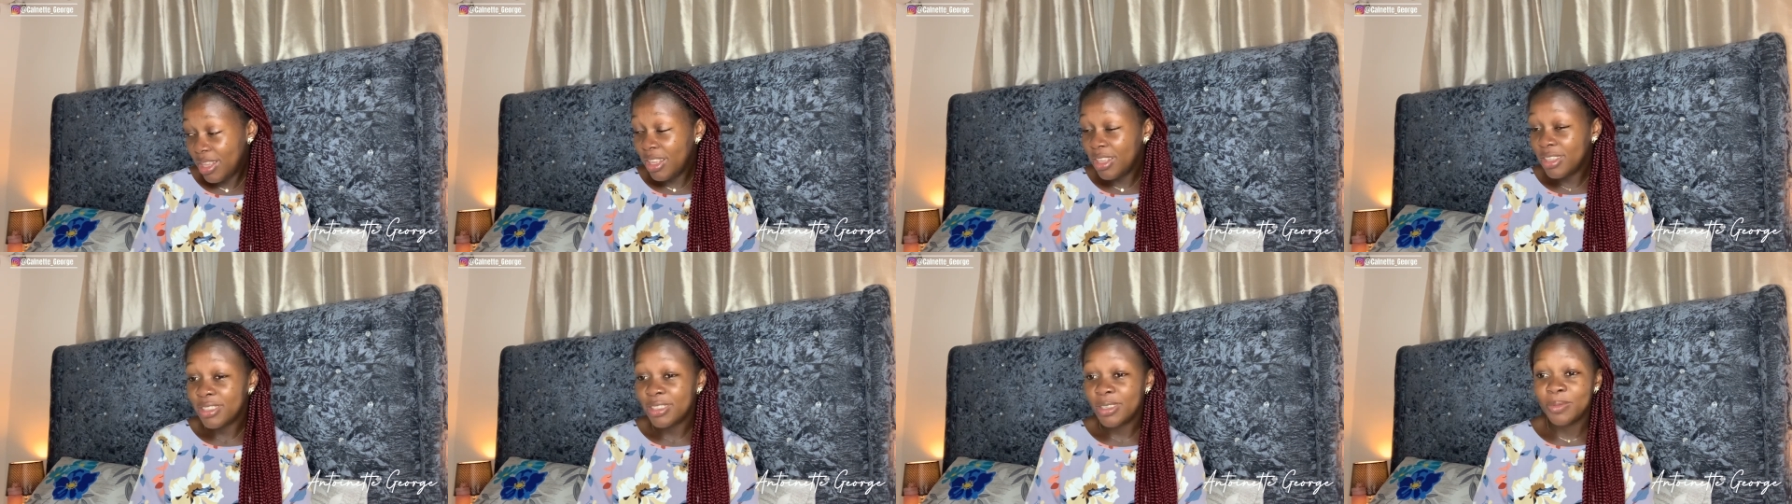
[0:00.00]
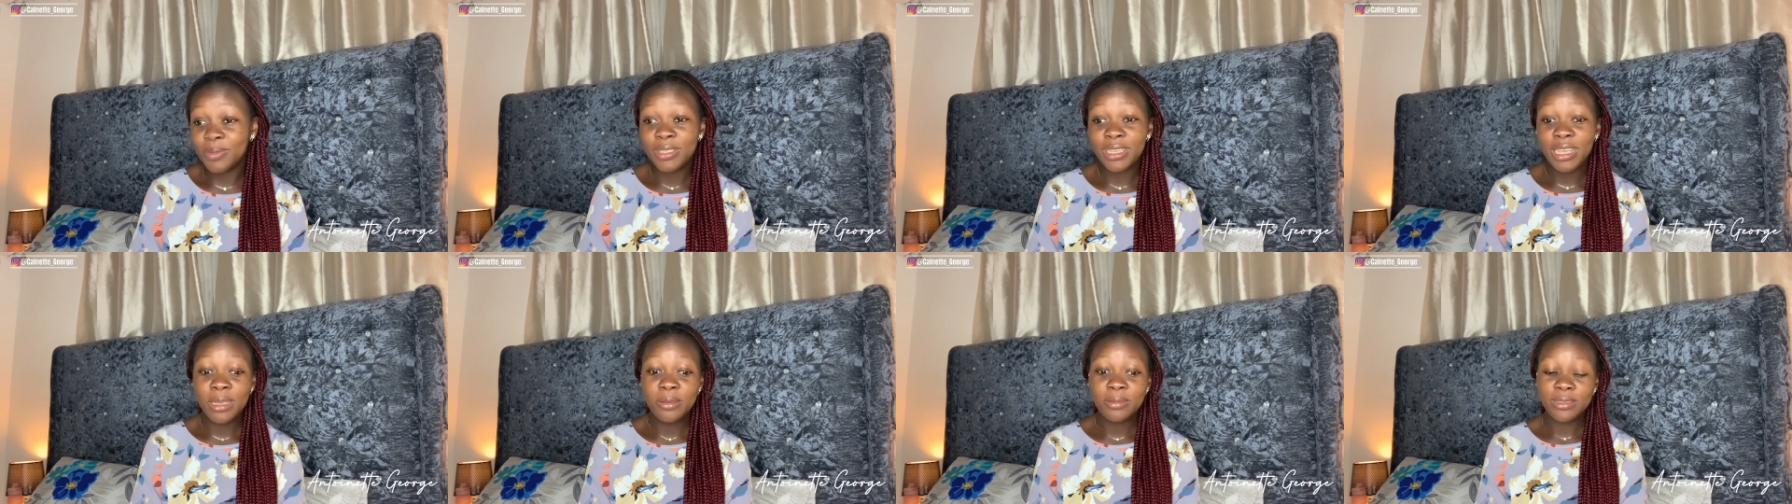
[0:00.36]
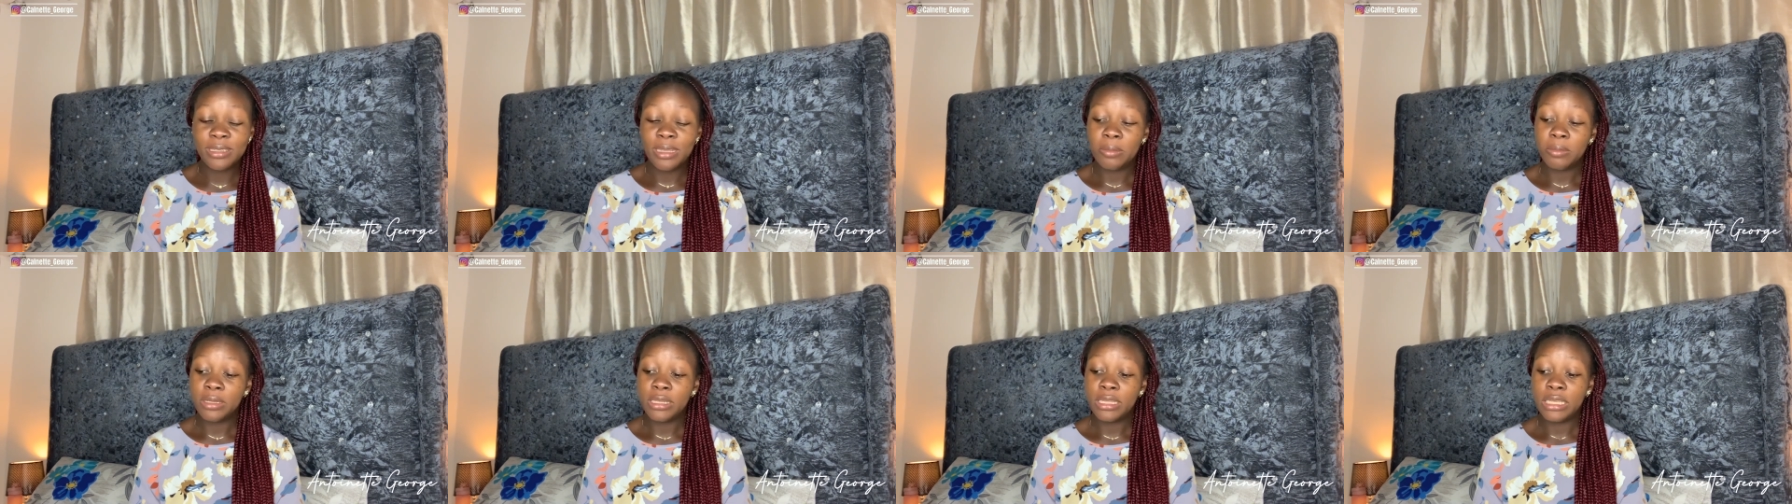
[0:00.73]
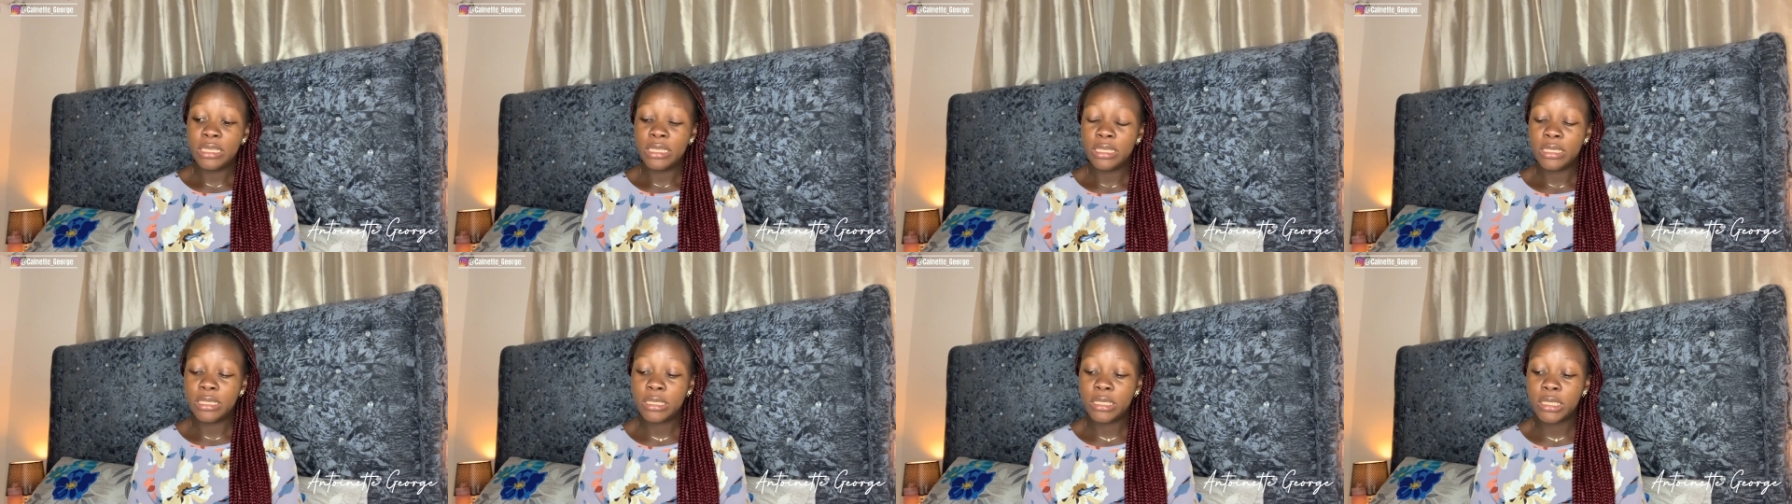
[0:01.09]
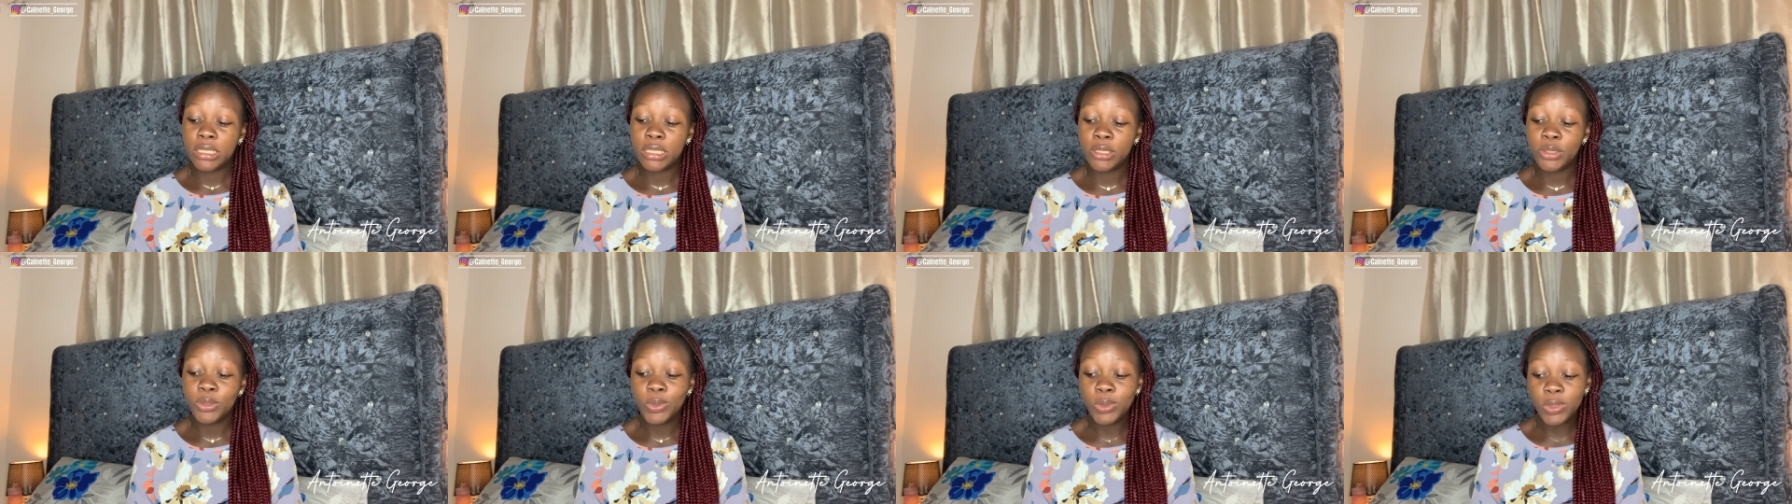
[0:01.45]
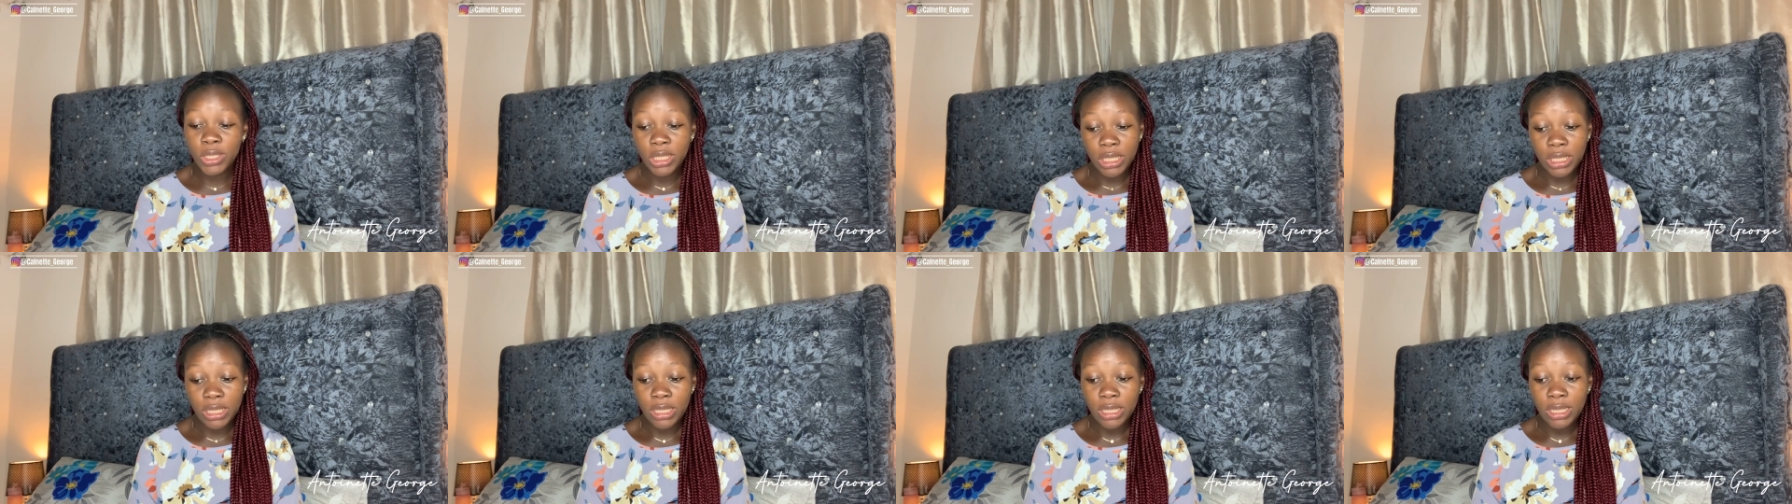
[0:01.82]
Sometimes I'm like,
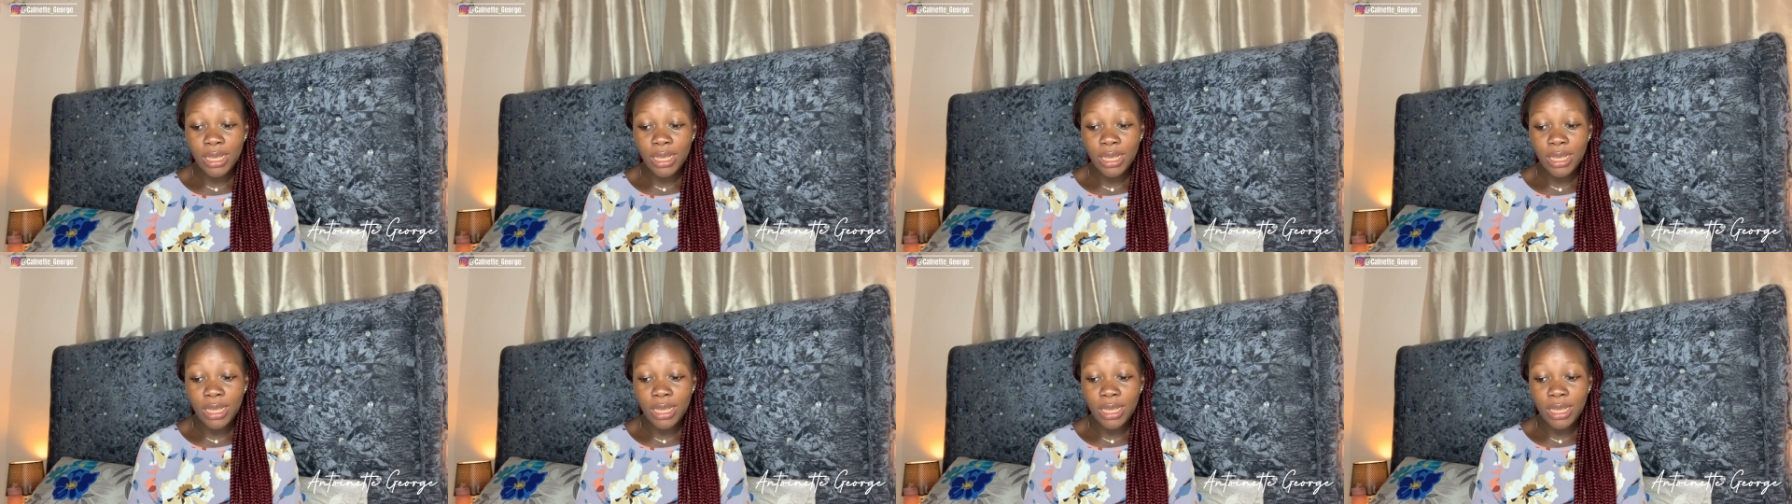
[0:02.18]
okay,